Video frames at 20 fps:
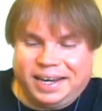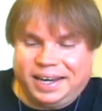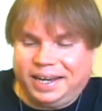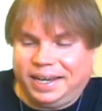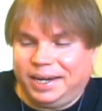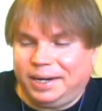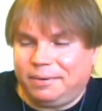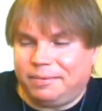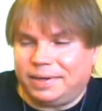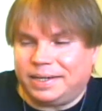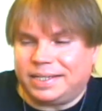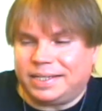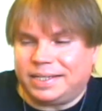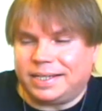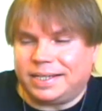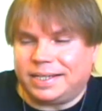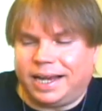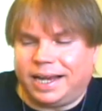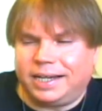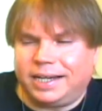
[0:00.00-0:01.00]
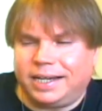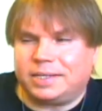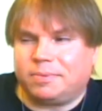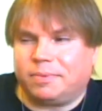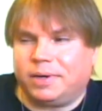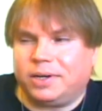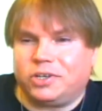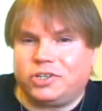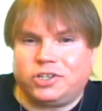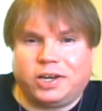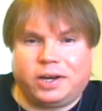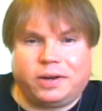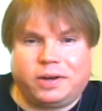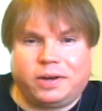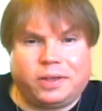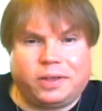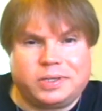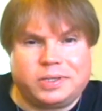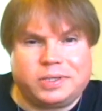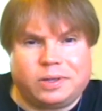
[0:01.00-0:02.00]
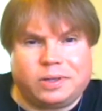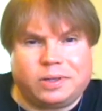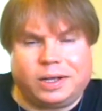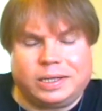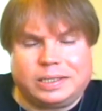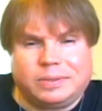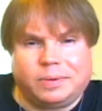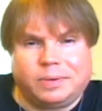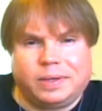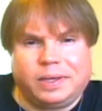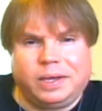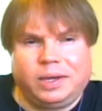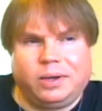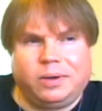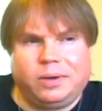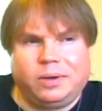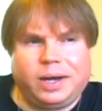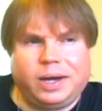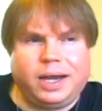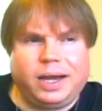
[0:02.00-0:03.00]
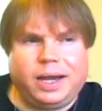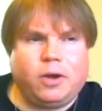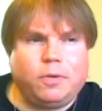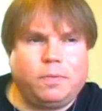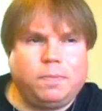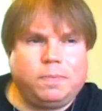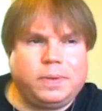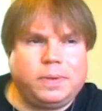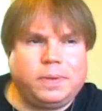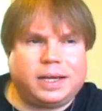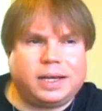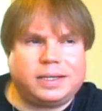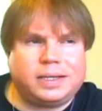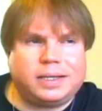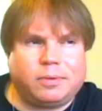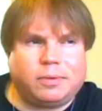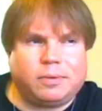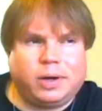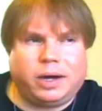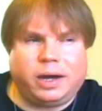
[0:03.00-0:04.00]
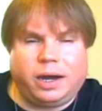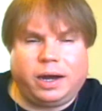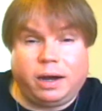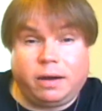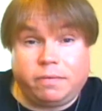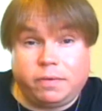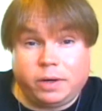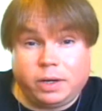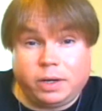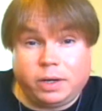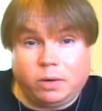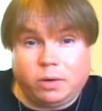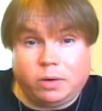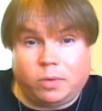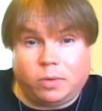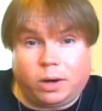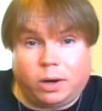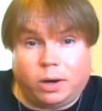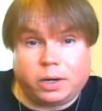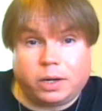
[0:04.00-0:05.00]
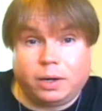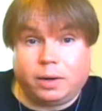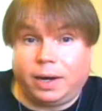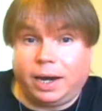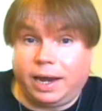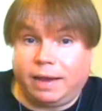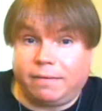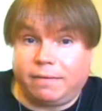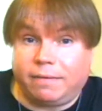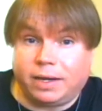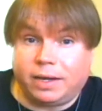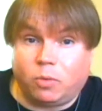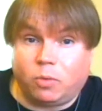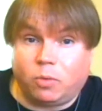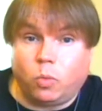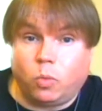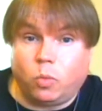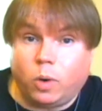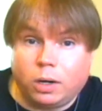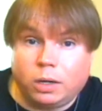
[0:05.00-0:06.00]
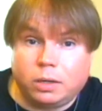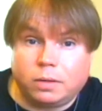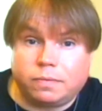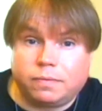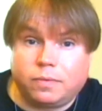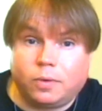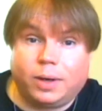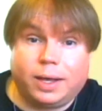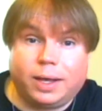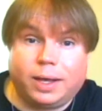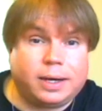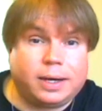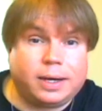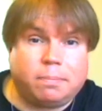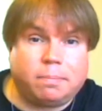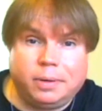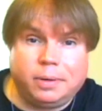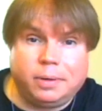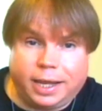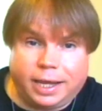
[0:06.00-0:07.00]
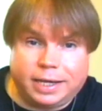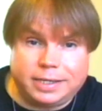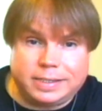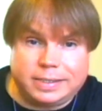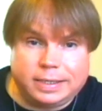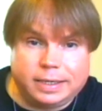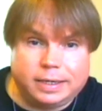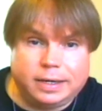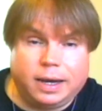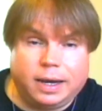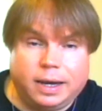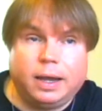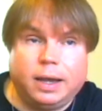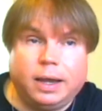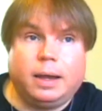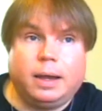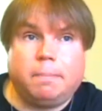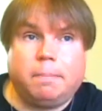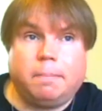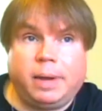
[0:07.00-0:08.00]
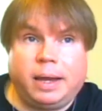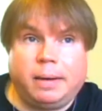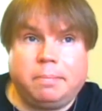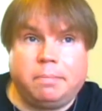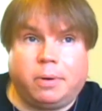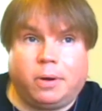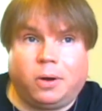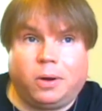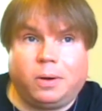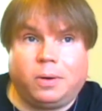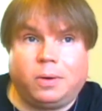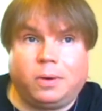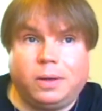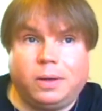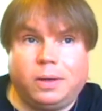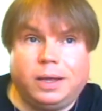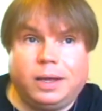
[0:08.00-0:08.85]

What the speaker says: Anyways, because I just want to share those thoughts with you, and I hope that wherever you are, you're having a wonderful and a blessed Mabon.